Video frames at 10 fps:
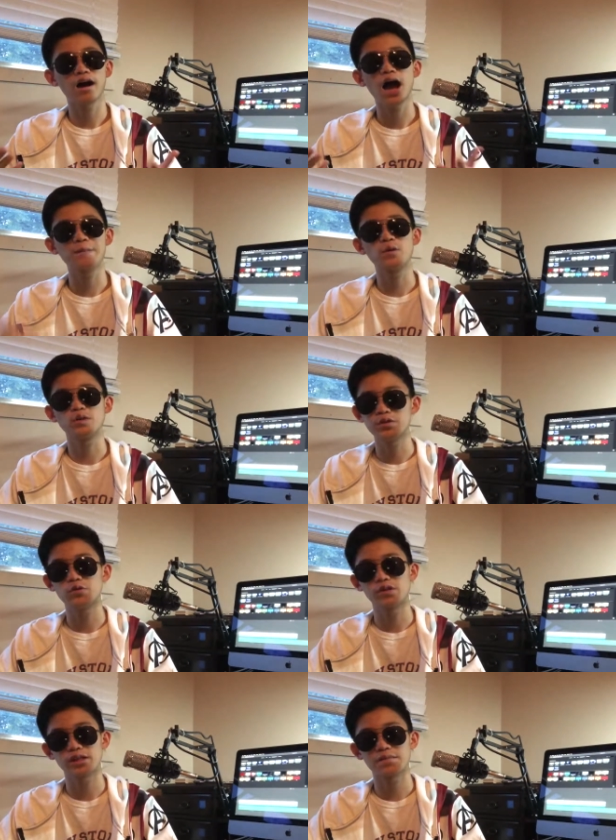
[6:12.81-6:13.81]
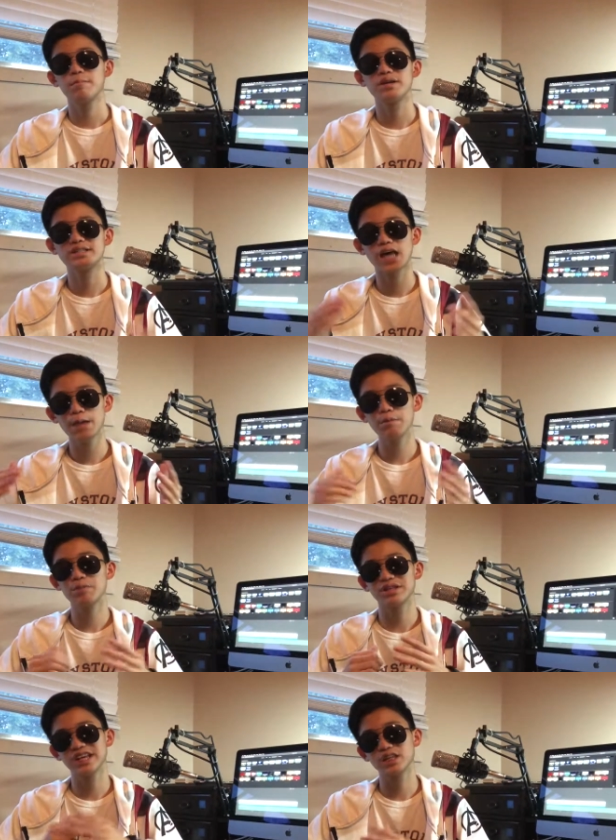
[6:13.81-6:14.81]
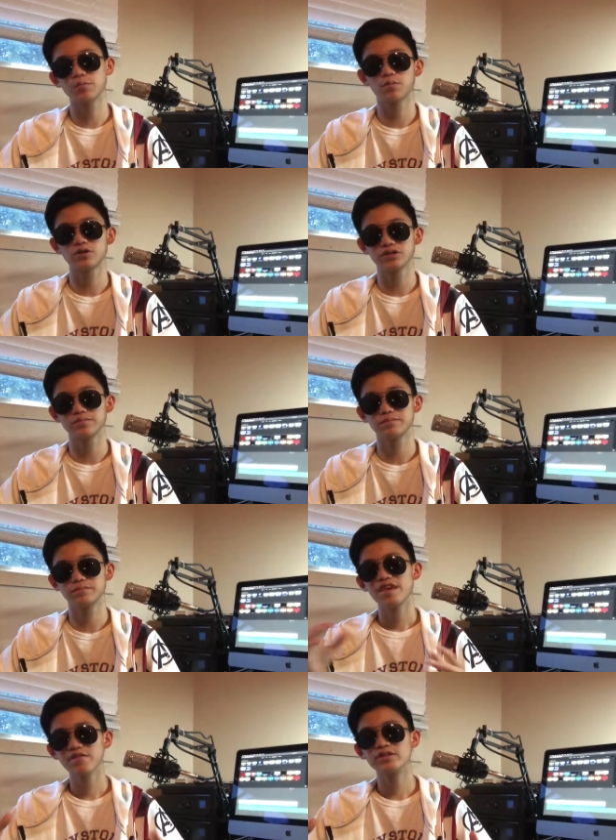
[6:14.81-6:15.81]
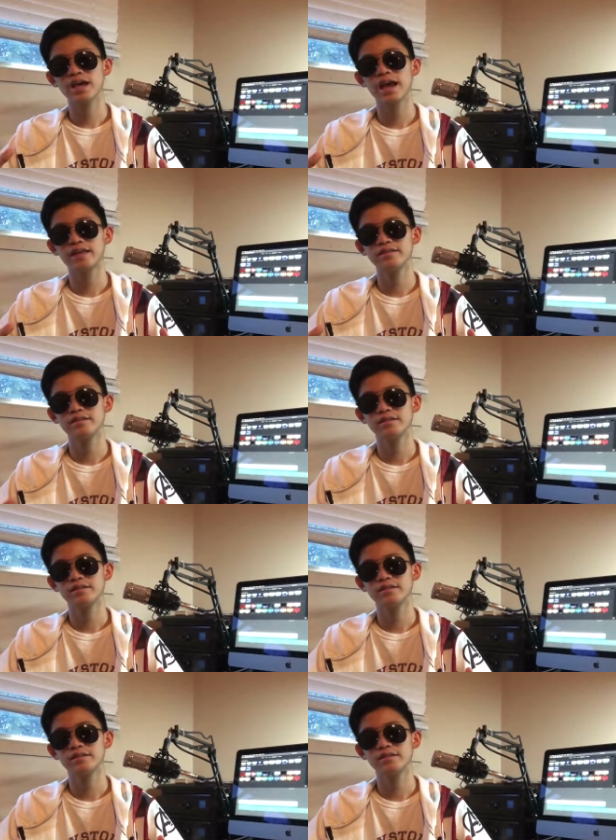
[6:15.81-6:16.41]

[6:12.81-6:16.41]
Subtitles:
I'm going to be doing that because I'm a predictable person. The iPhone 10